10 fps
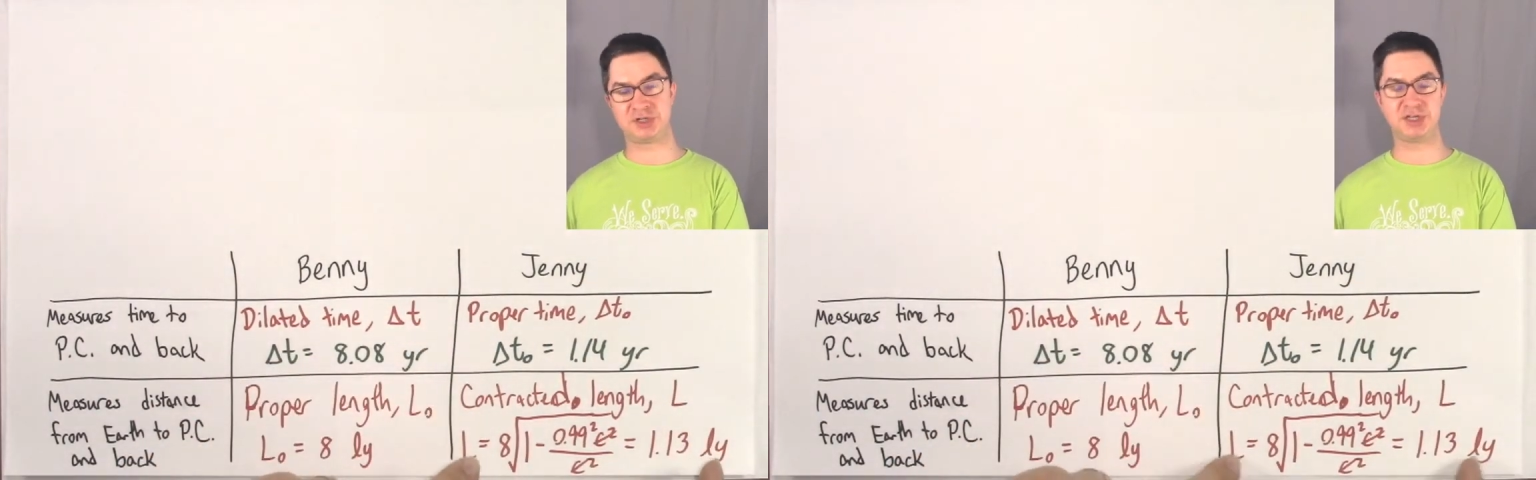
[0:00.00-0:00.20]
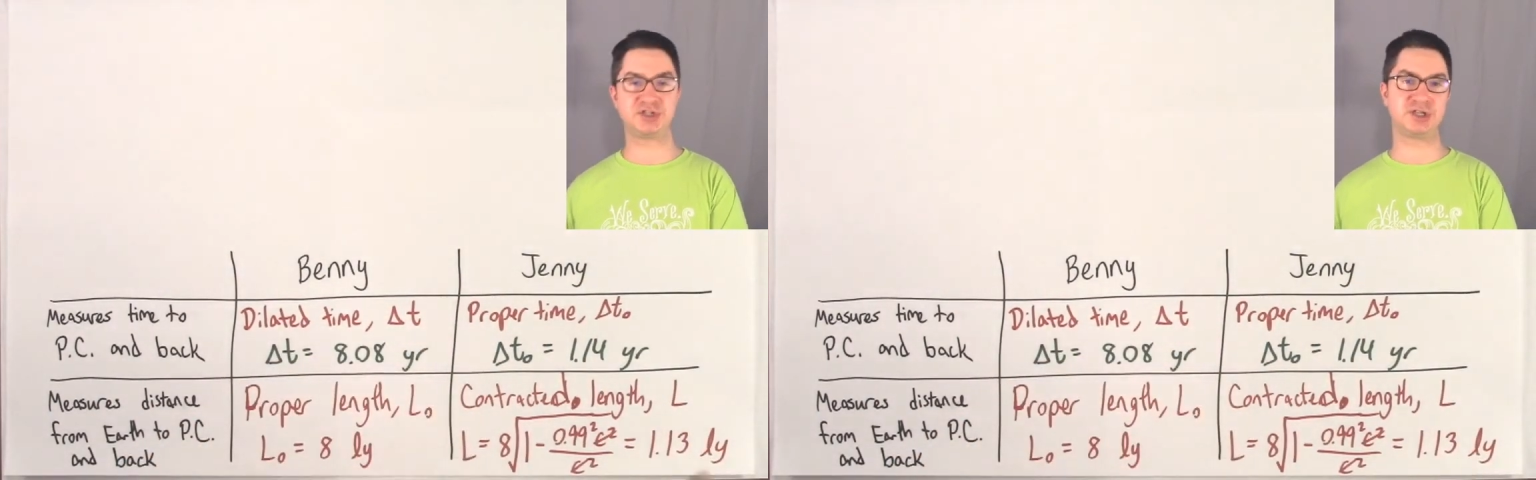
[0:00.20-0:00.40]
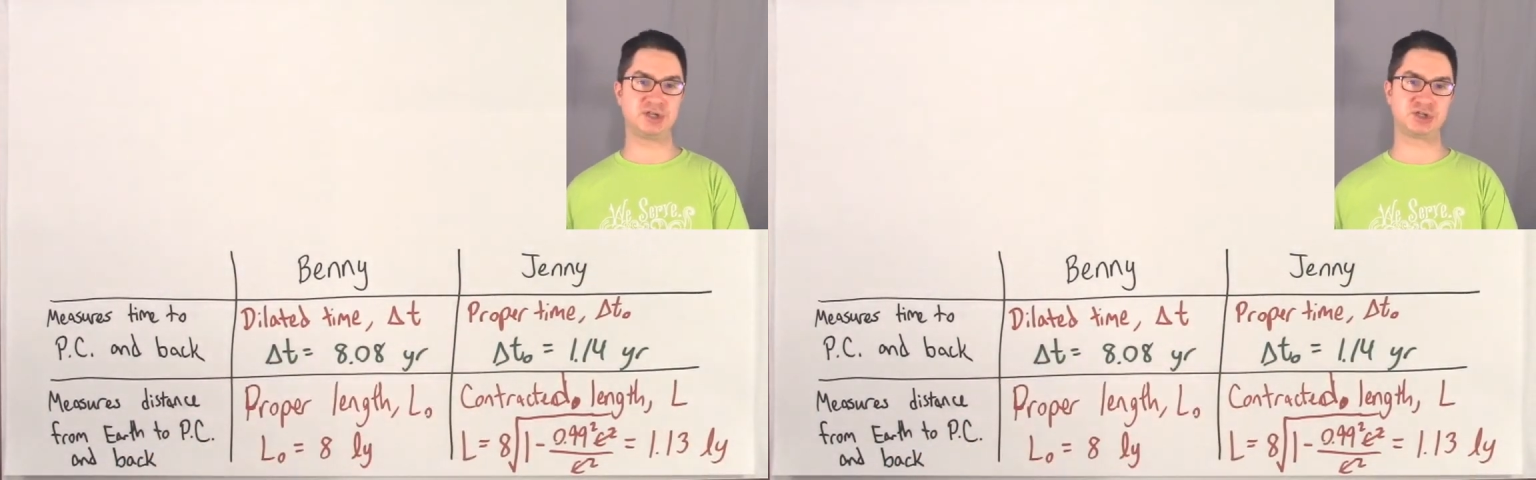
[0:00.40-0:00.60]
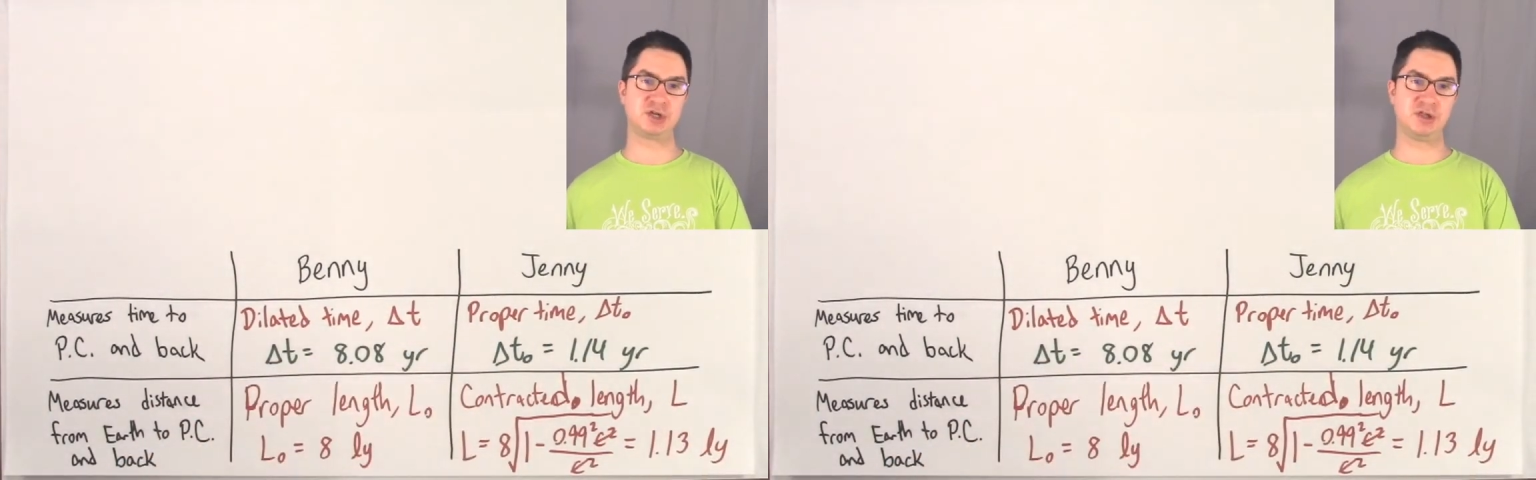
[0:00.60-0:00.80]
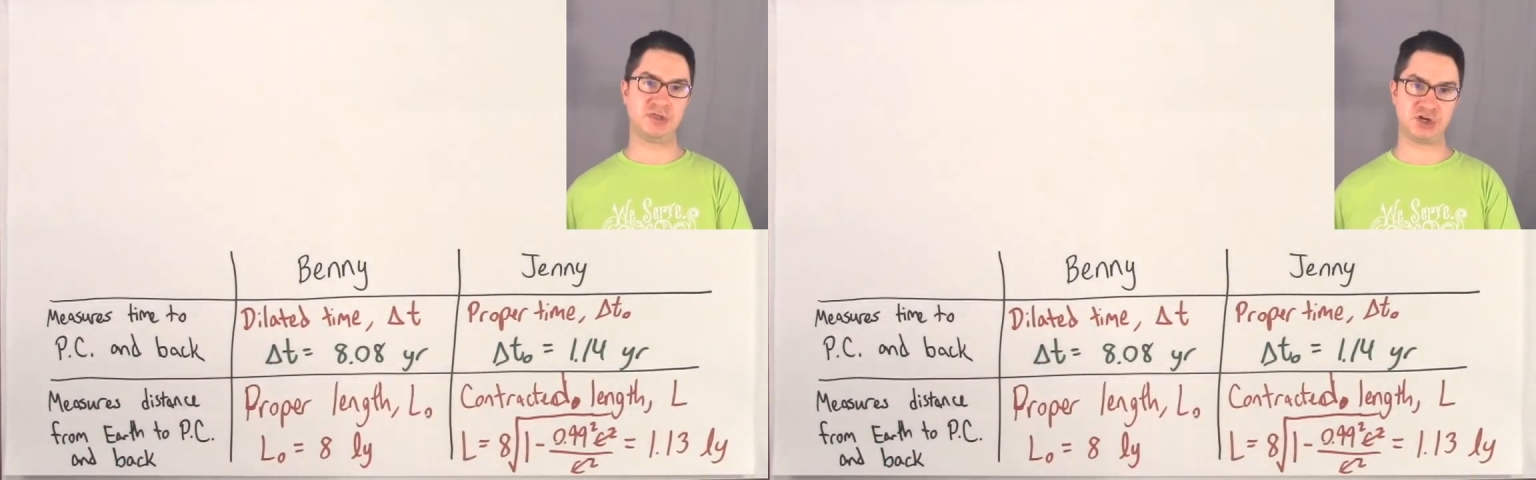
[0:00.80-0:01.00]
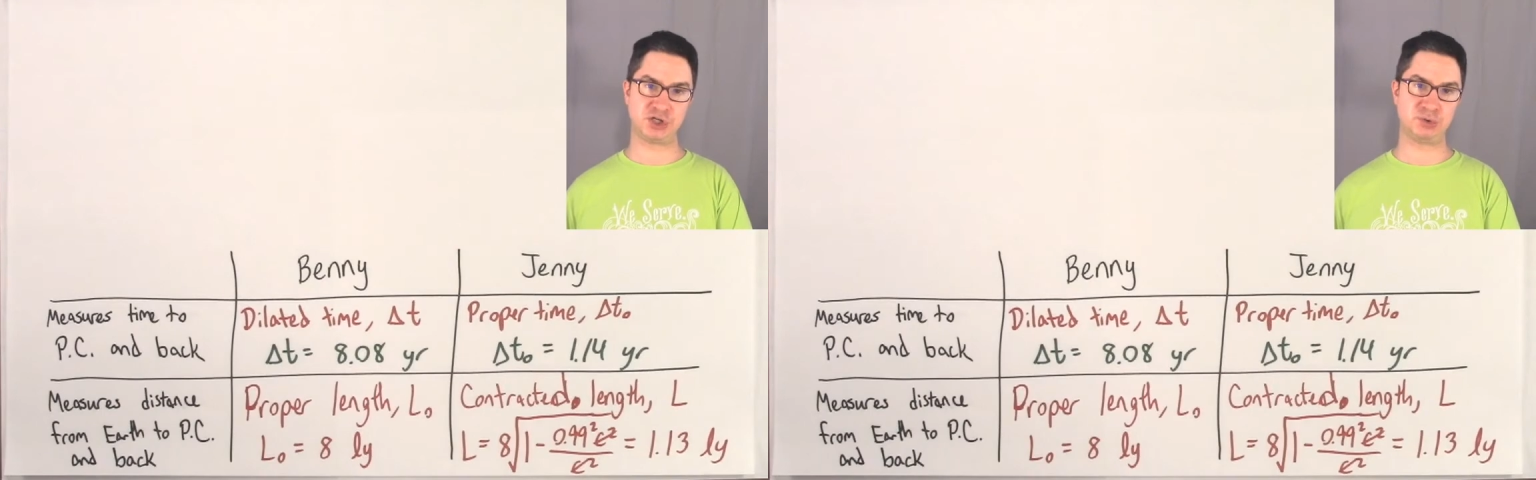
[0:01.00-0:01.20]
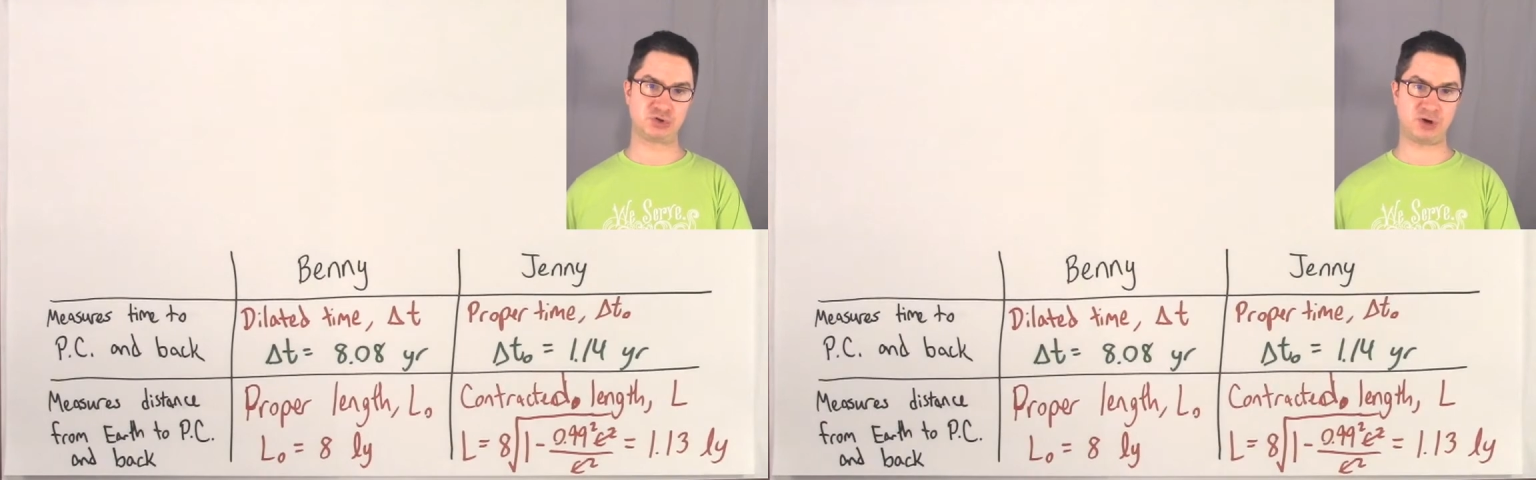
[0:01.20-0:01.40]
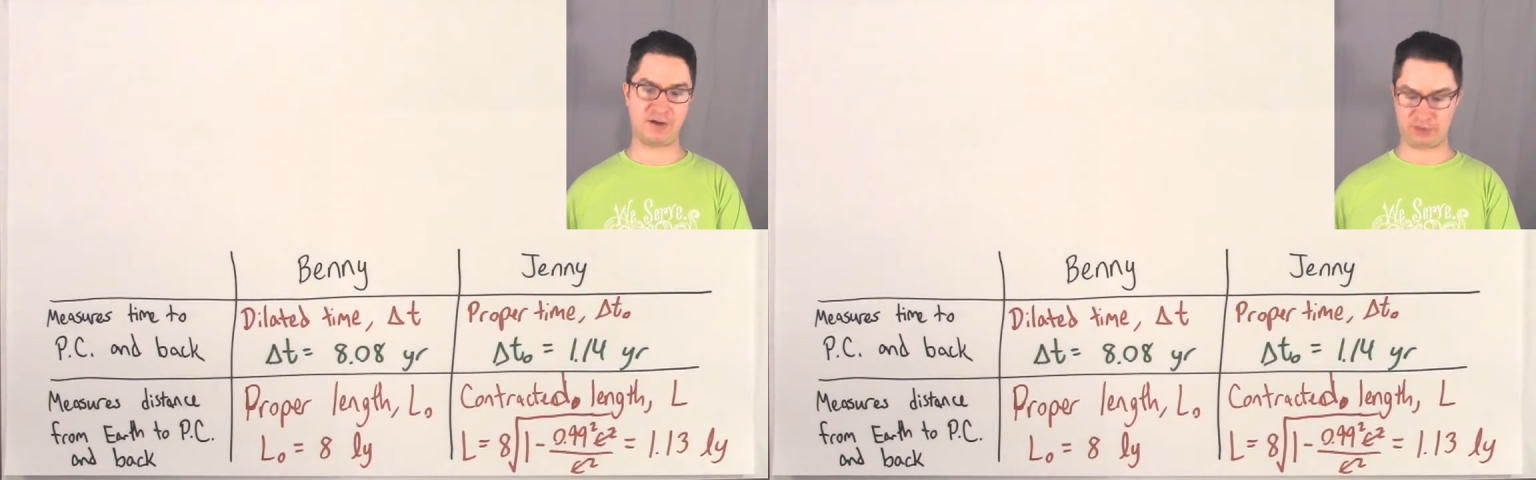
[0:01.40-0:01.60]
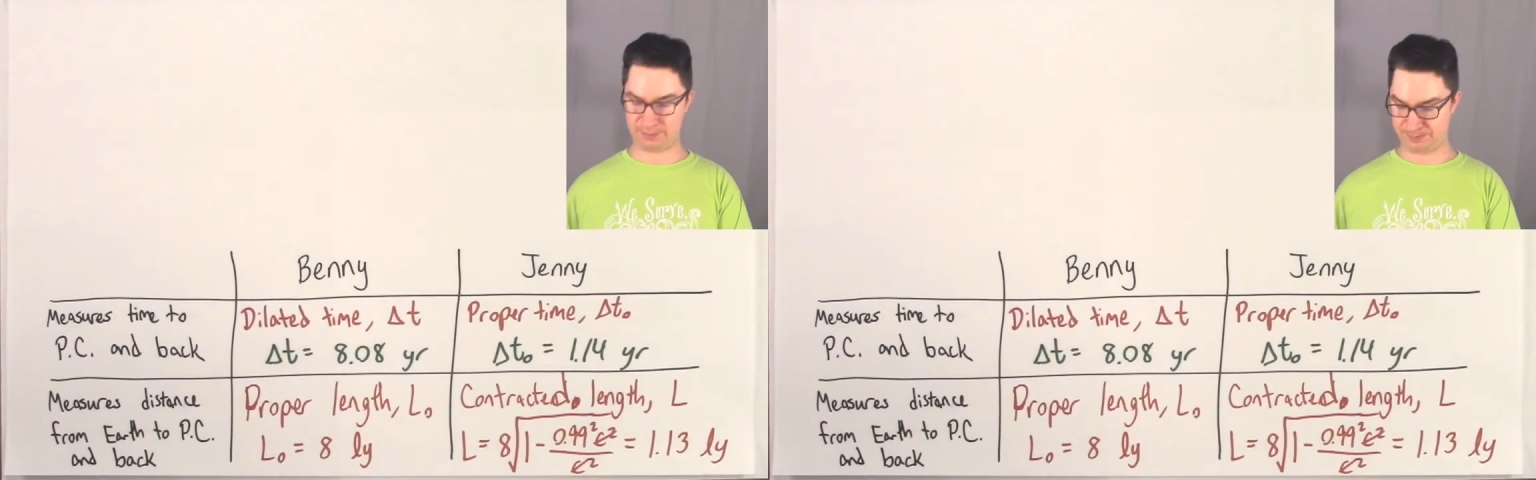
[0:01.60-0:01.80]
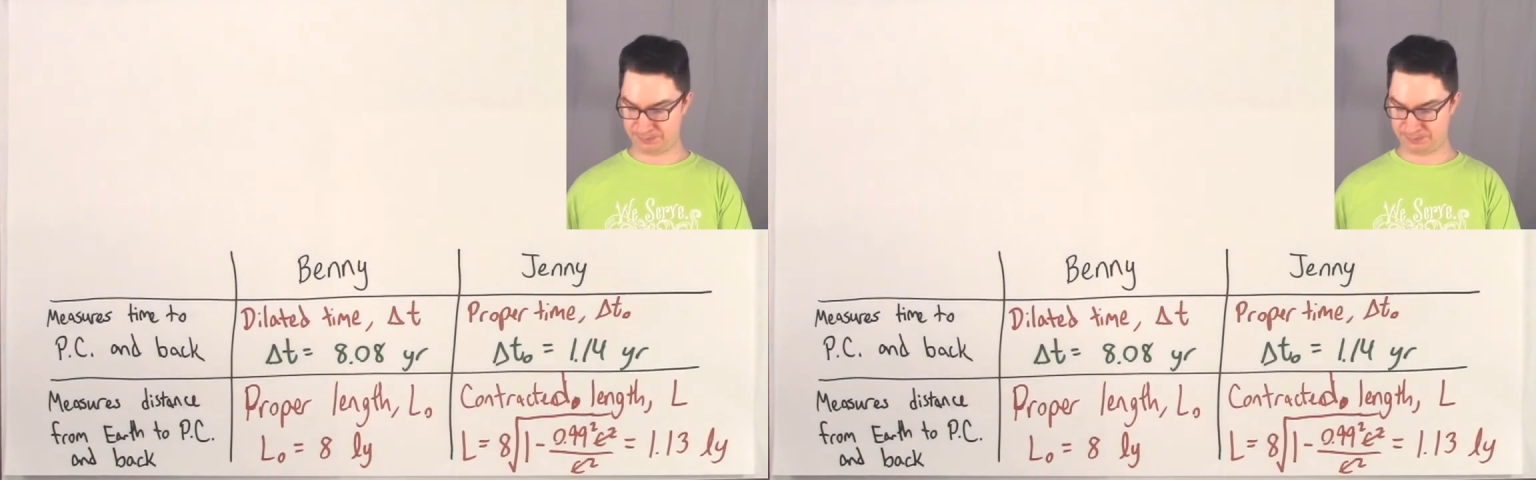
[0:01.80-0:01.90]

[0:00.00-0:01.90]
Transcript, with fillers: distance that she was traveling.